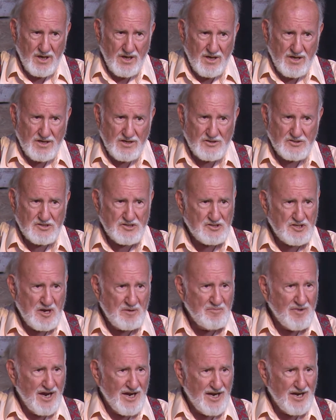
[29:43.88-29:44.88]
Because it
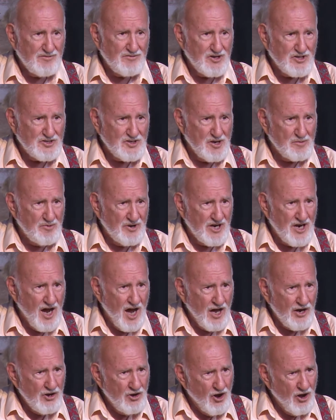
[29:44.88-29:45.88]
seemed like every ship he
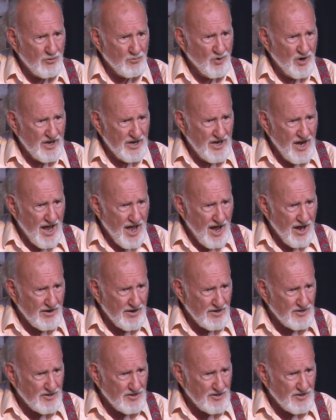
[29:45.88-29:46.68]
got on went down.